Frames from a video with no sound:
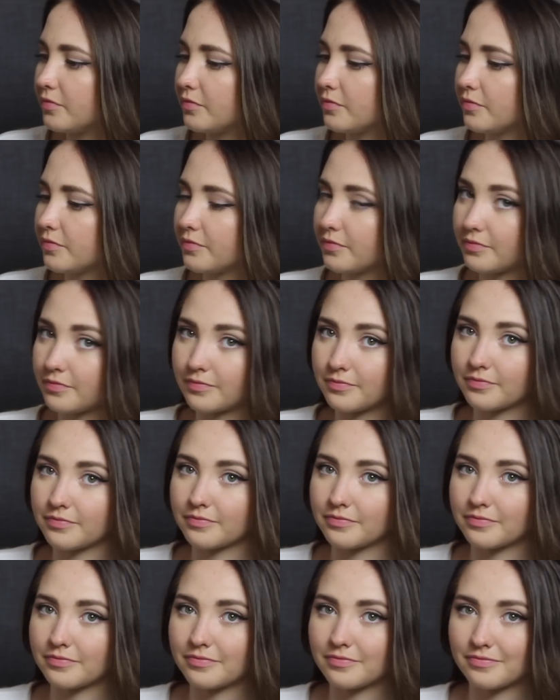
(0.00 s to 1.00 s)

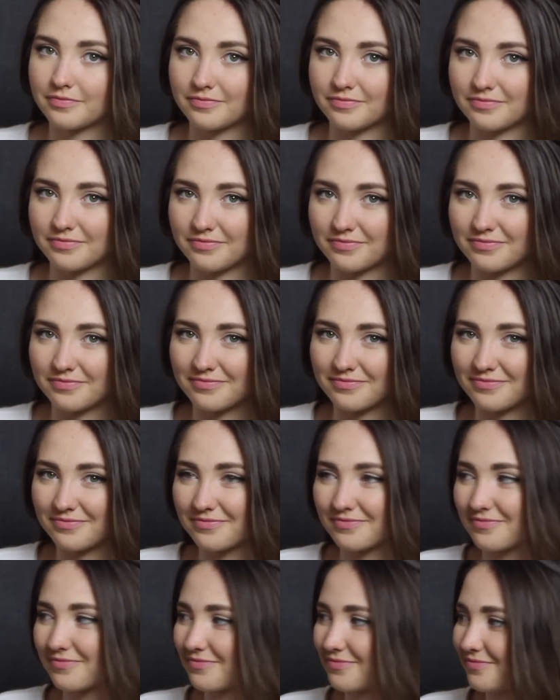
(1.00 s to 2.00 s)

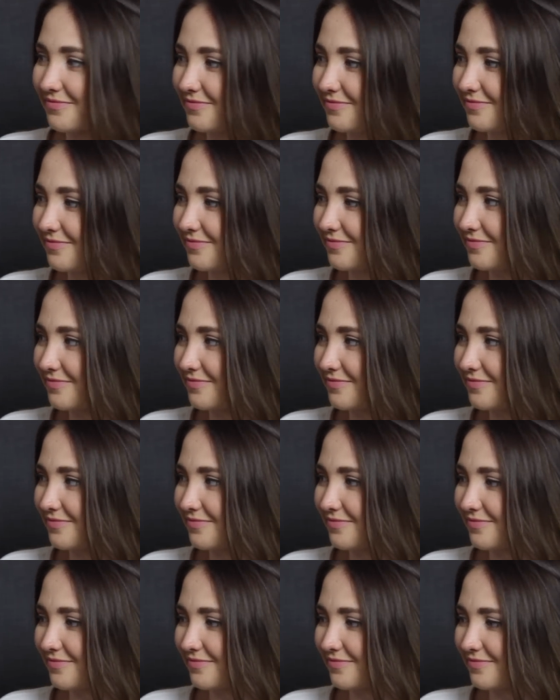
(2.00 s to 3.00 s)

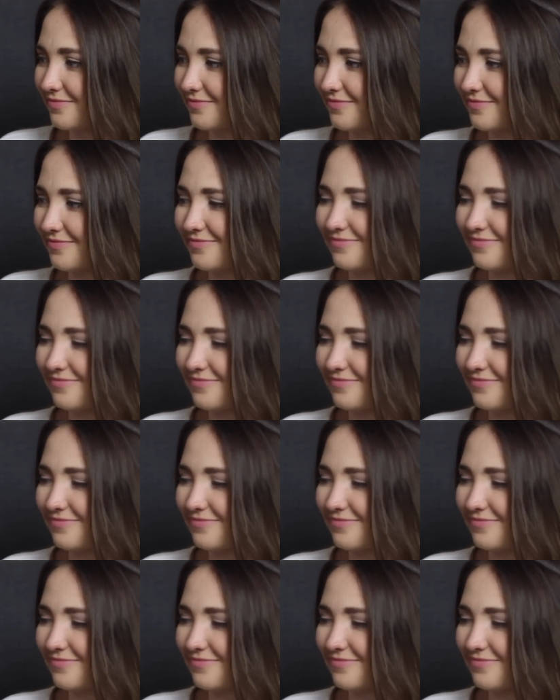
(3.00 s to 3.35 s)
(not speaking)